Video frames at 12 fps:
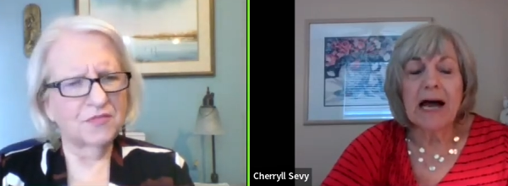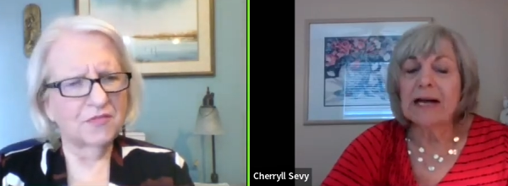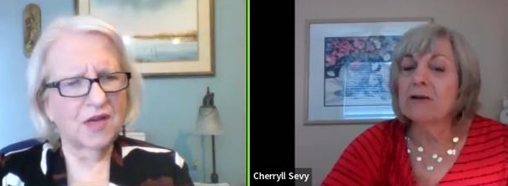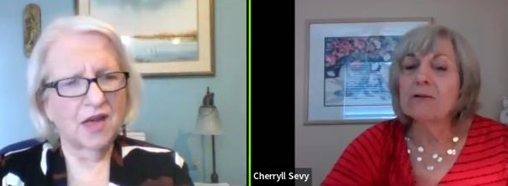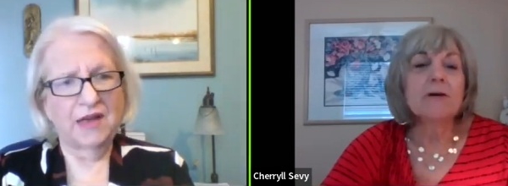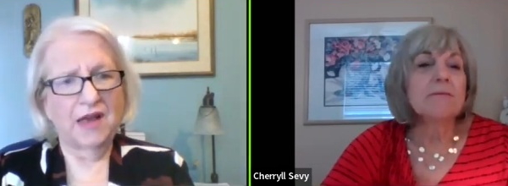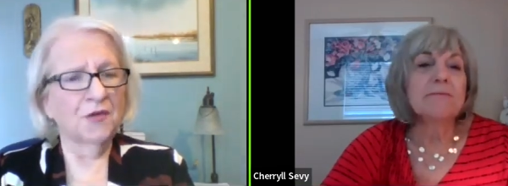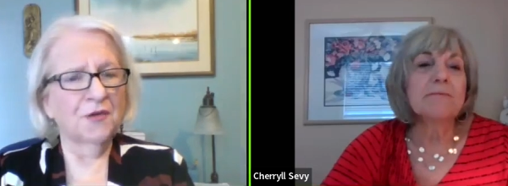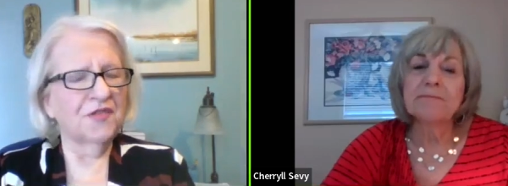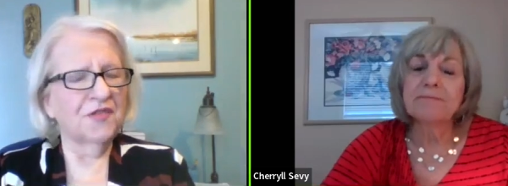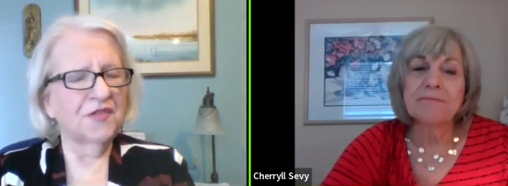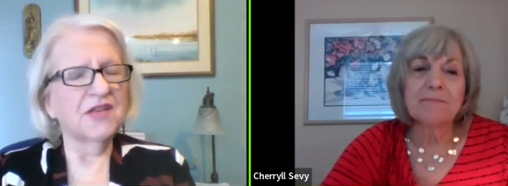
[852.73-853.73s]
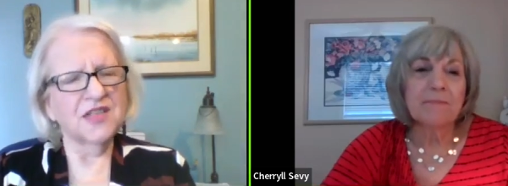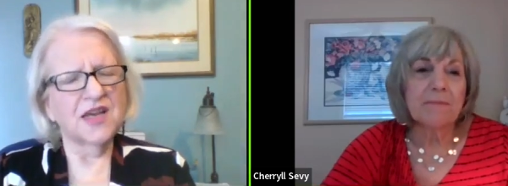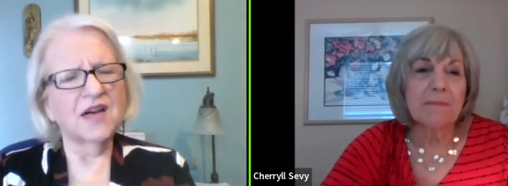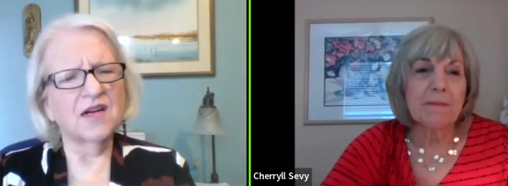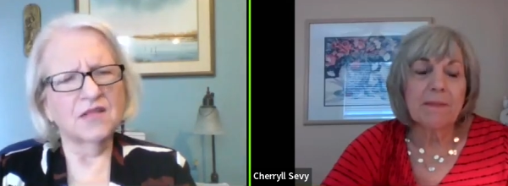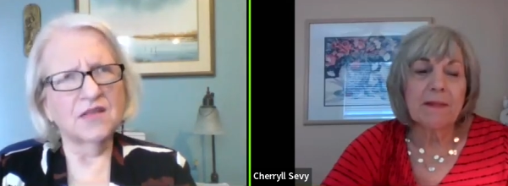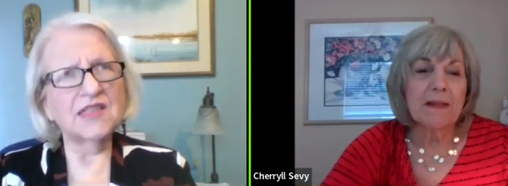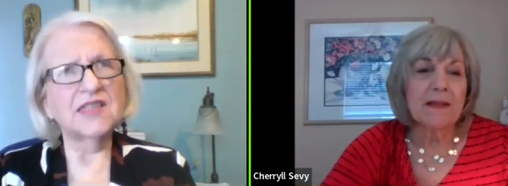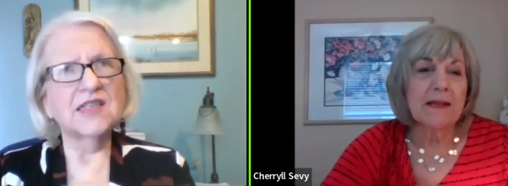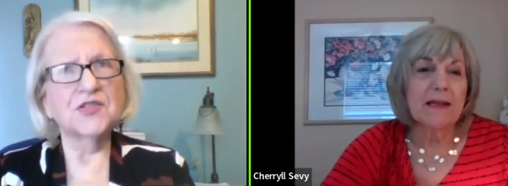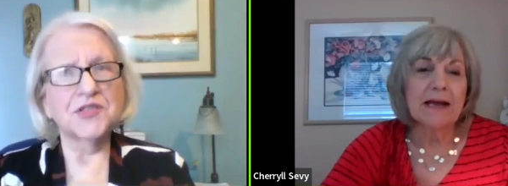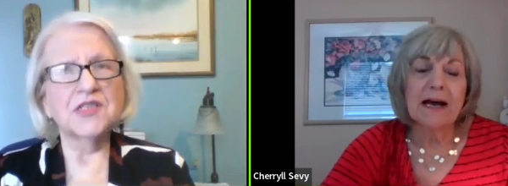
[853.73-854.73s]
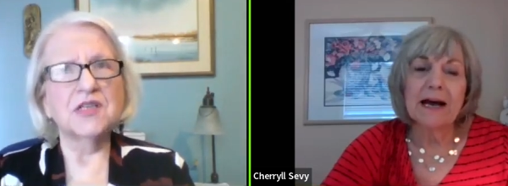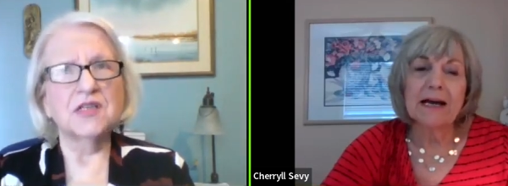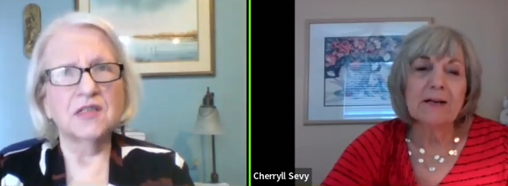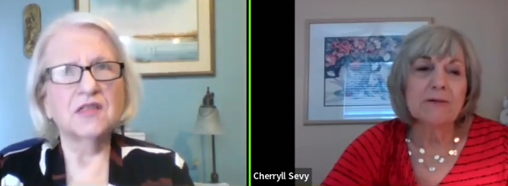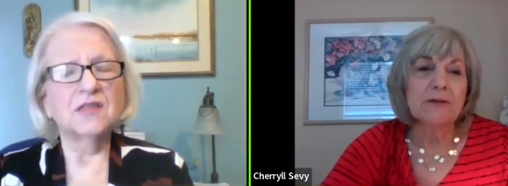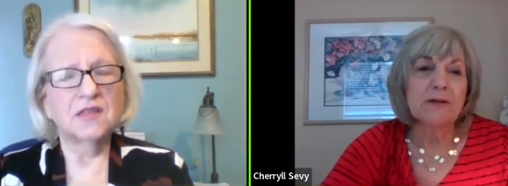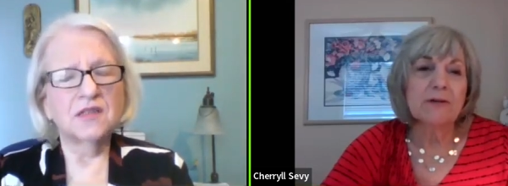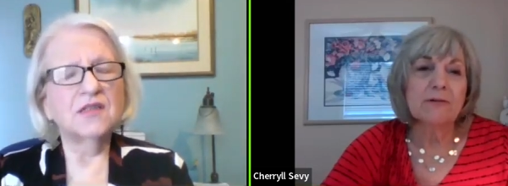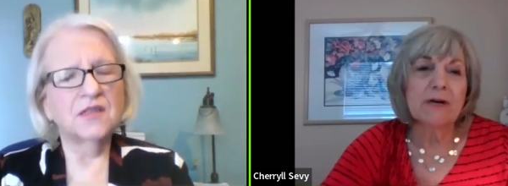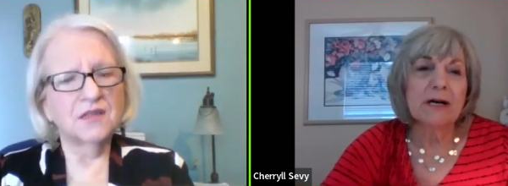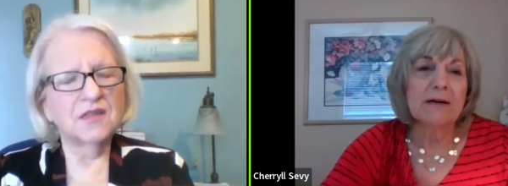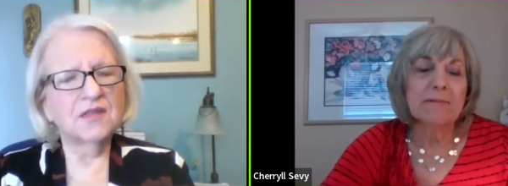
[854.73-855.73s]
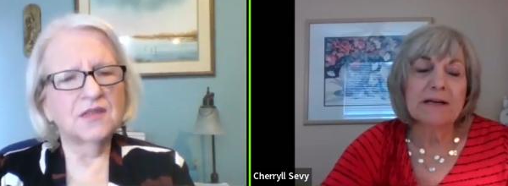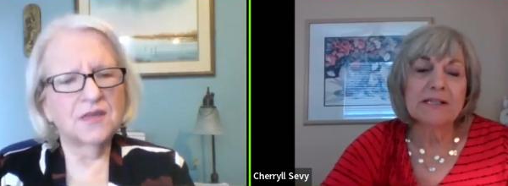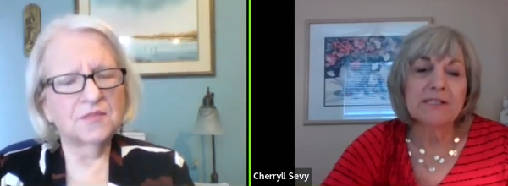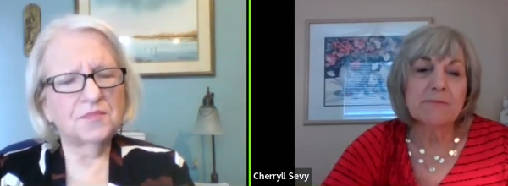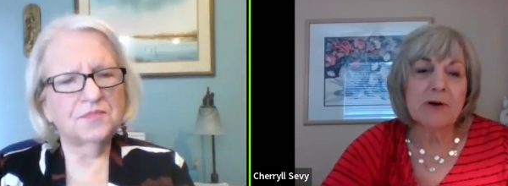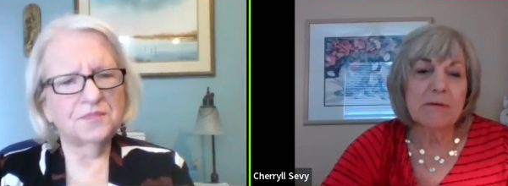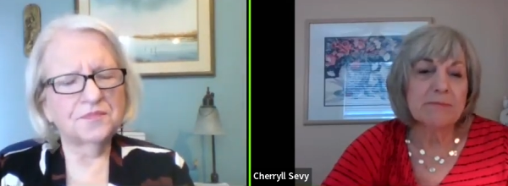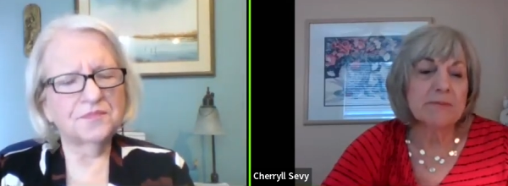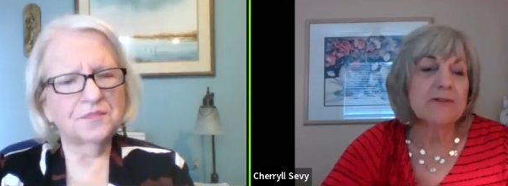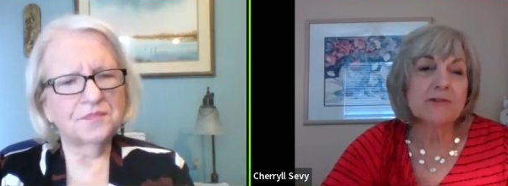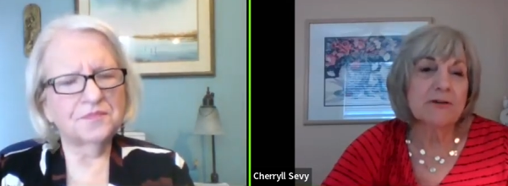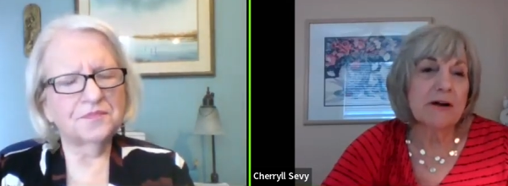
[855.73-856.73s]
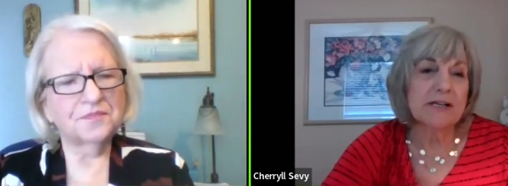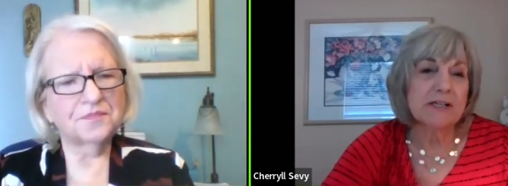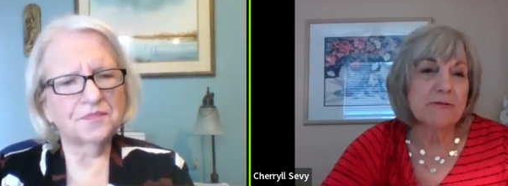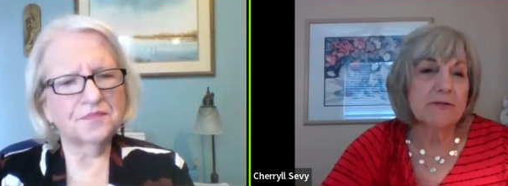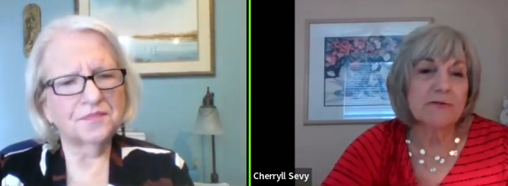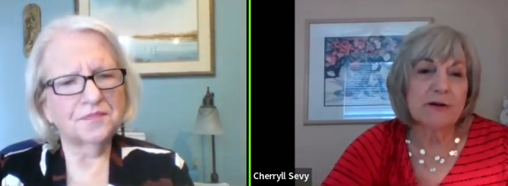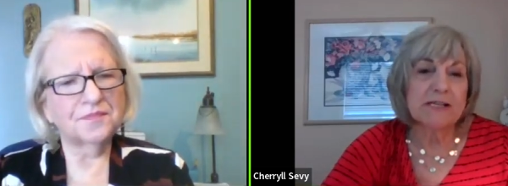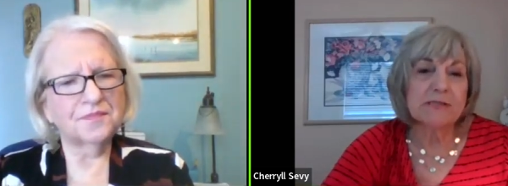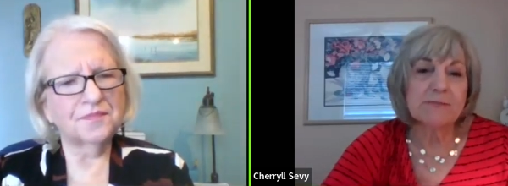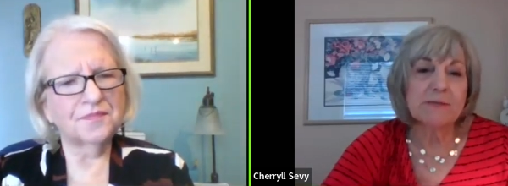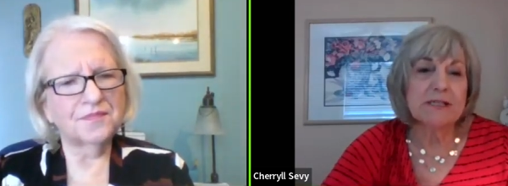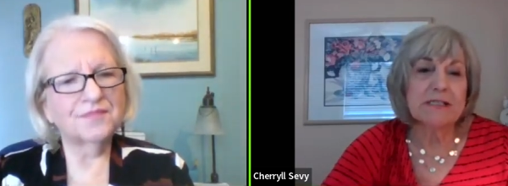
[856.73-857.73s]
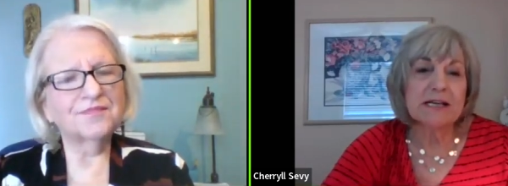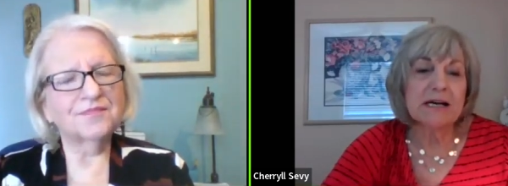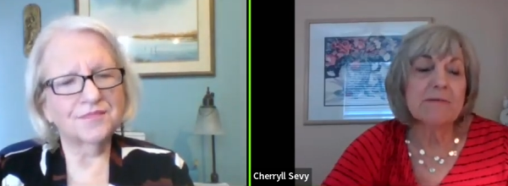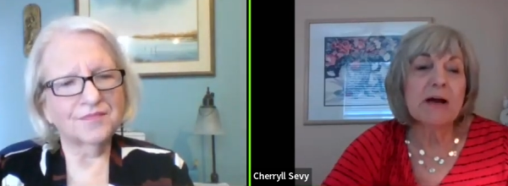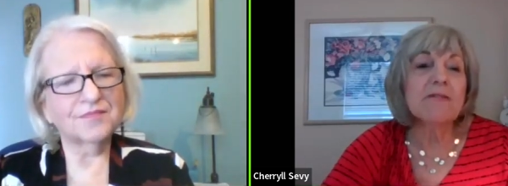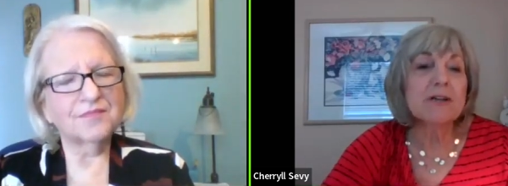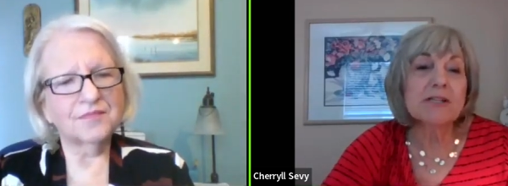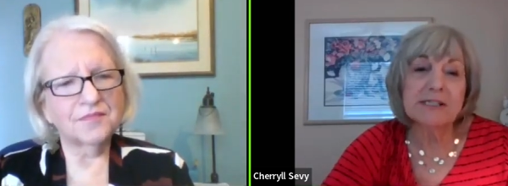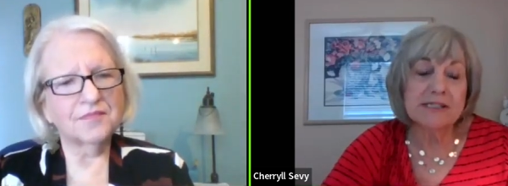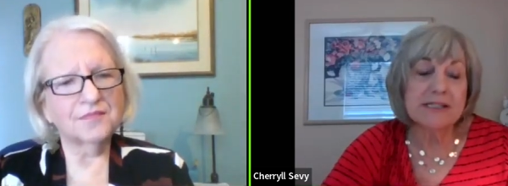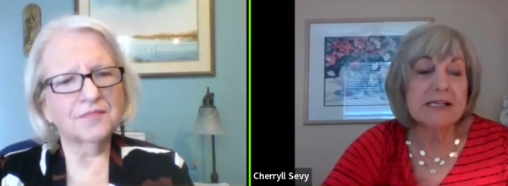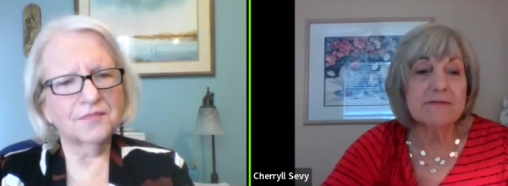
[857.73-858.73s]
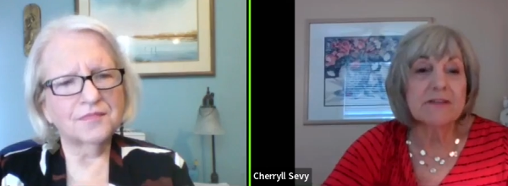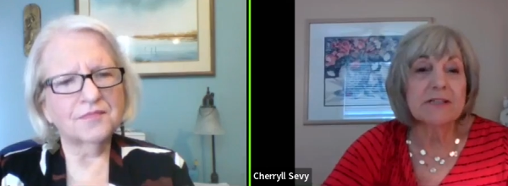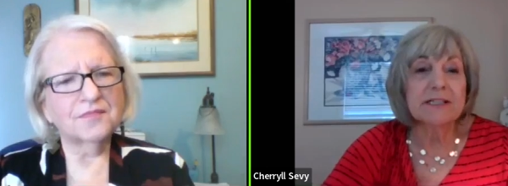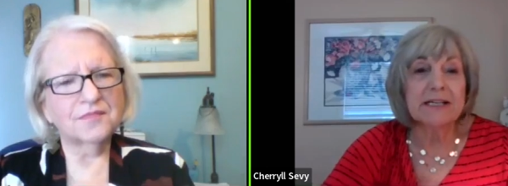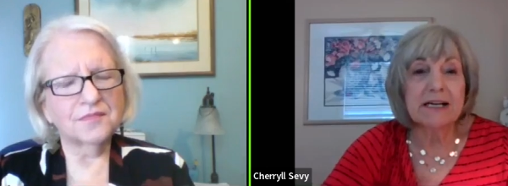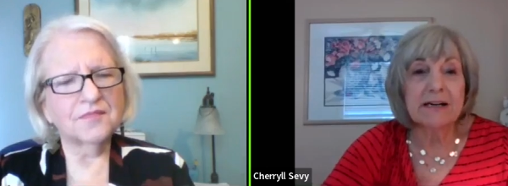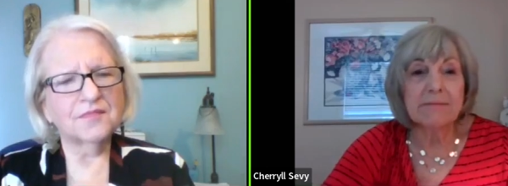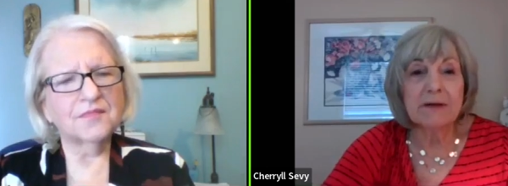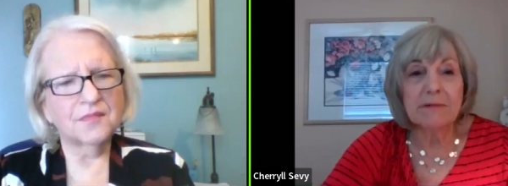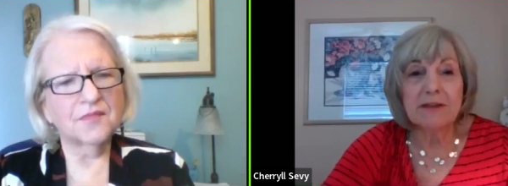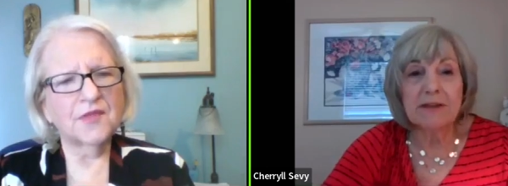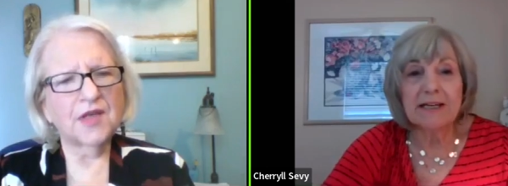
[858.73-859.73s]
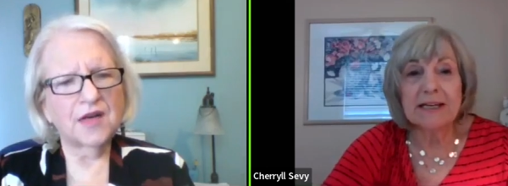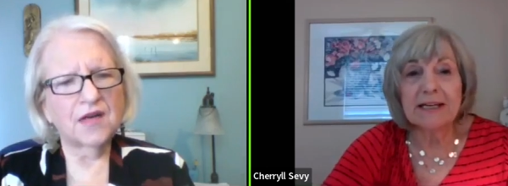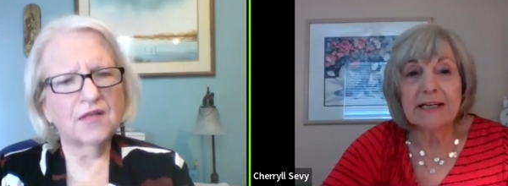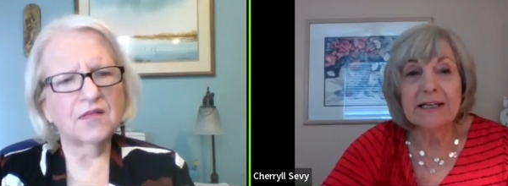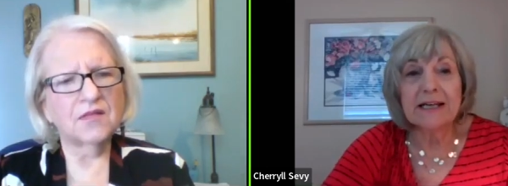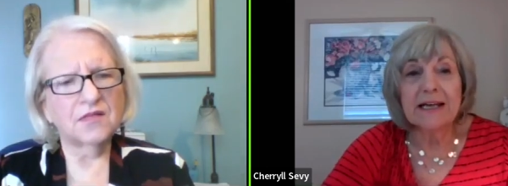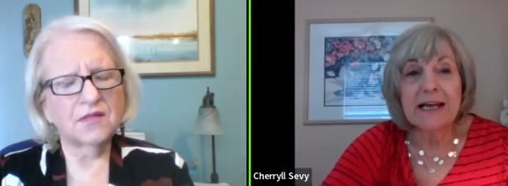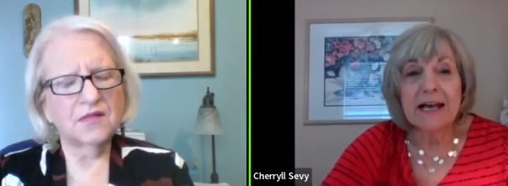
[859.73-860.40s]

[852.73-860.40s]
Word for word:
Speaker 1: i don't know other things yeah that's interesting yeah i
Speaker 2: don't know um, and it's a problem that they're trying to address but um, not very successfully i'm, I'm thinking mm-hmm. and